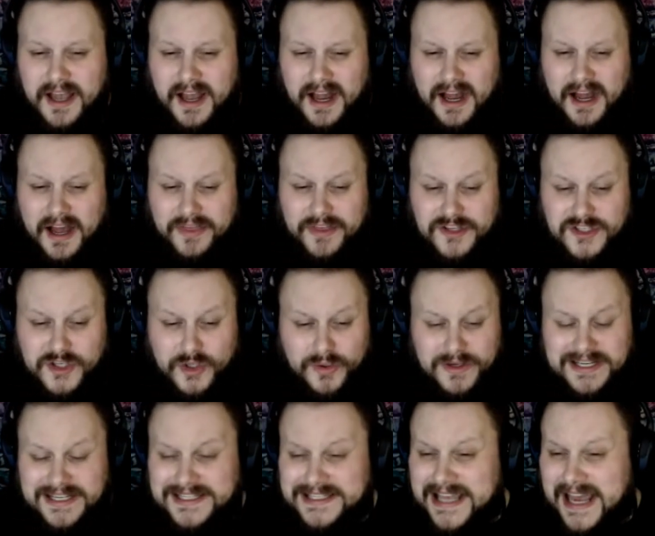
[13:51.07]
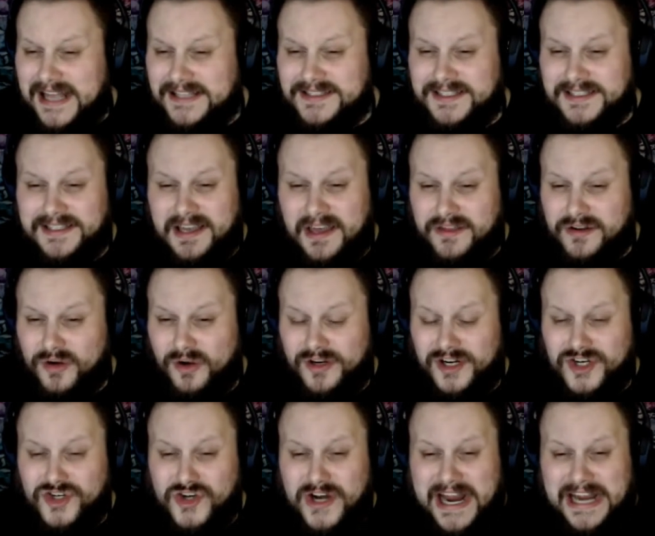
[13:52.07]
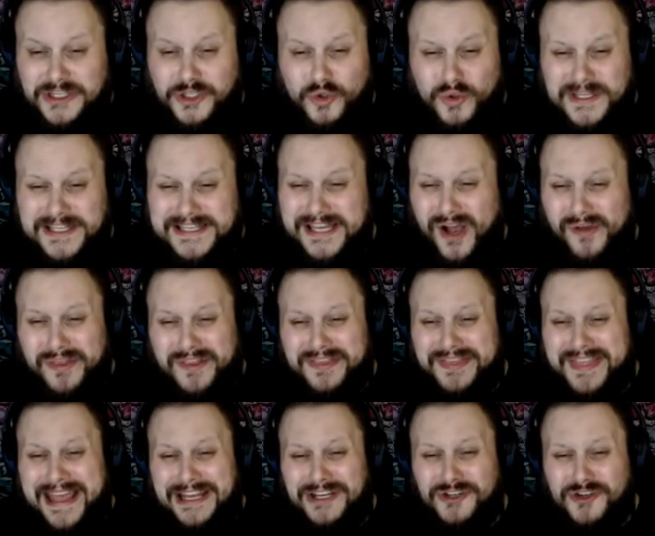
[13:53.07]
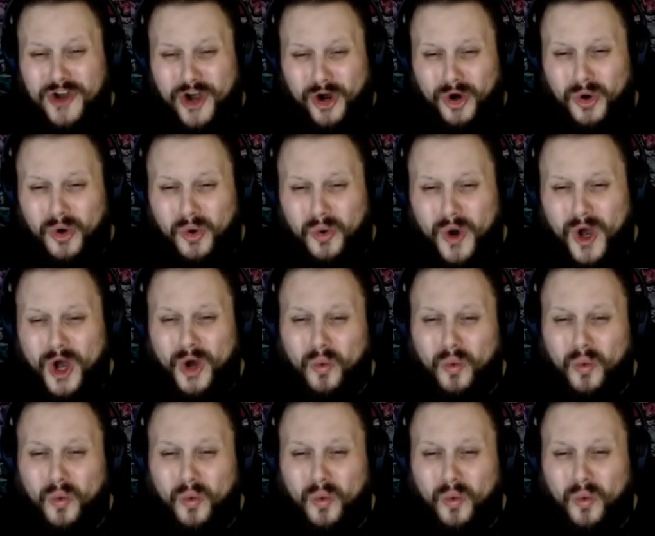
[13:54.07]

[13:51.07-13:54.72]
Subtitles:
The two of these cats together on a track, you can tell that they know